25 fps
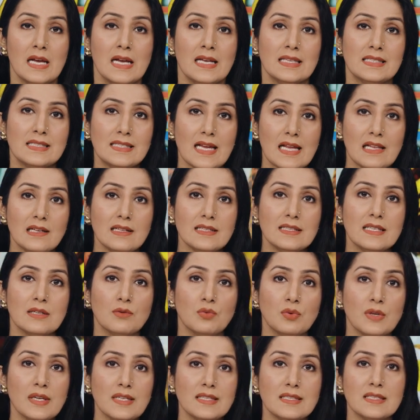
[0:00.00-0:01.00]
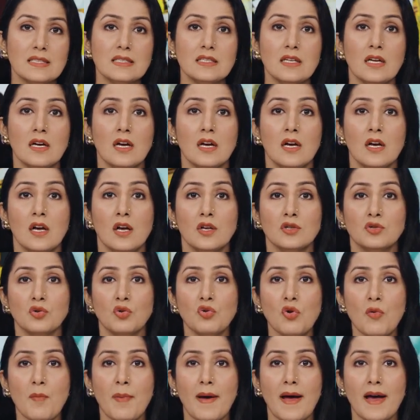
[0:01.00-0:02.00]
Stellar's recent
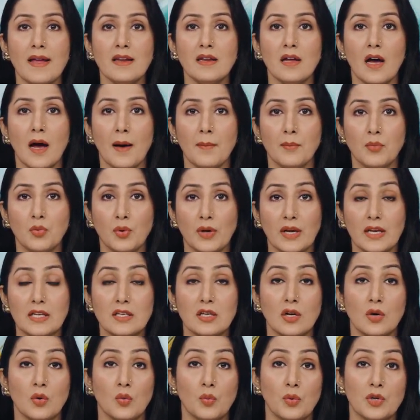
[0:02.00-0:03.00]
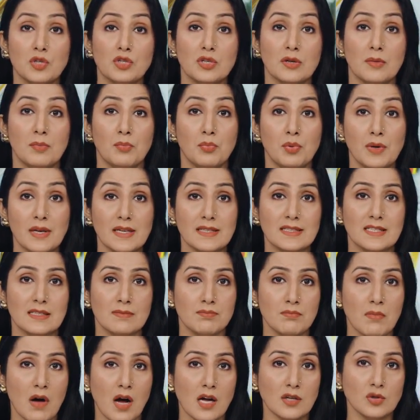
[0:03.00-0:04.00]
Soroban upgrade, which brings
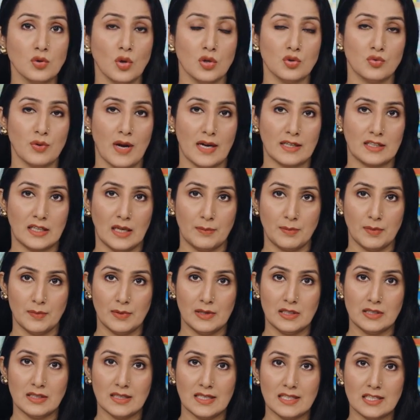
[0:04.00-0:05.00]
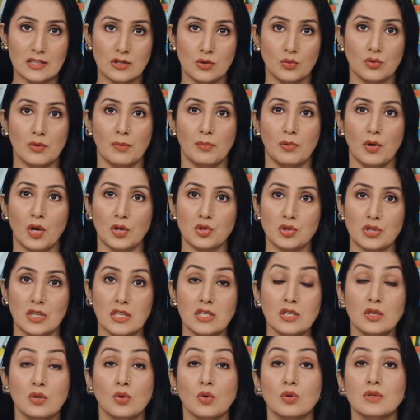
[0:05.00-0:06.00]
smart contract capabilities to the
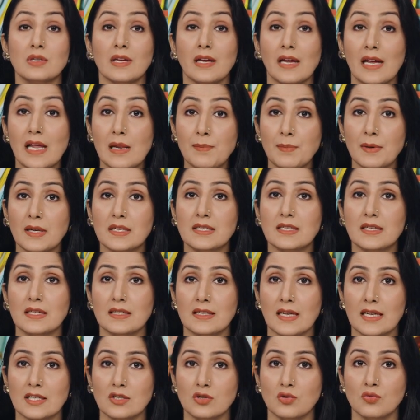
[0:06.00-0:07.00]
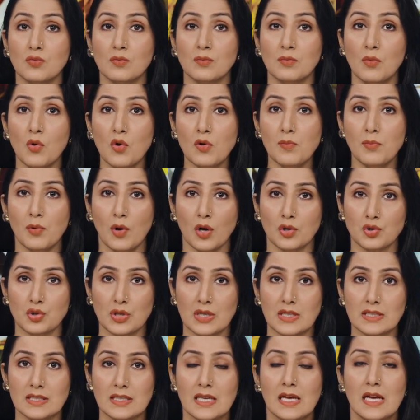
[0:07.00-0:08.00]
blockchain, could help it connect to more
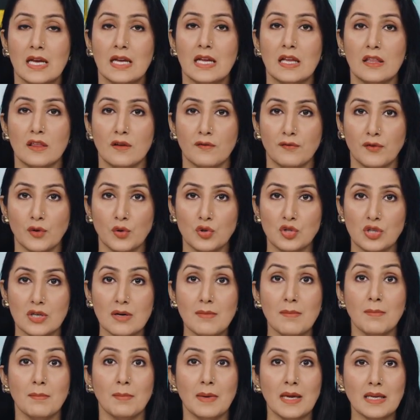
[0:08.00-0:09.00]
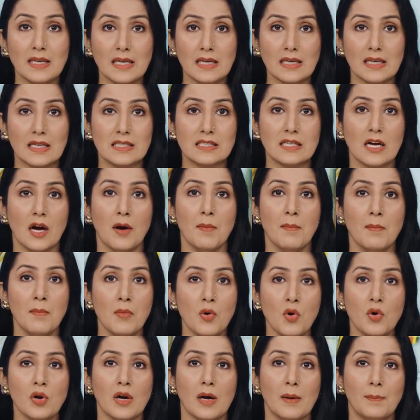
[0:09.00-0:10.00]
blockchains in the future, making it a
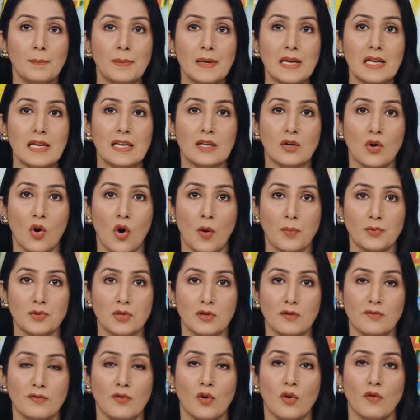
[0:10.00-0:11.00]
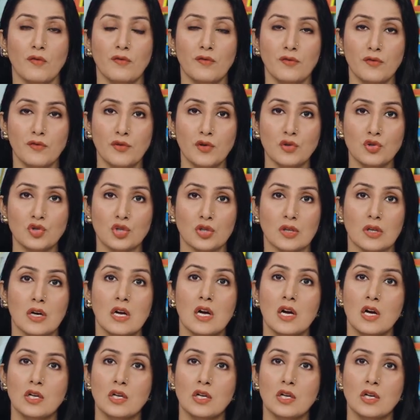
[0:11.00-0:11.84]
more appealing option for future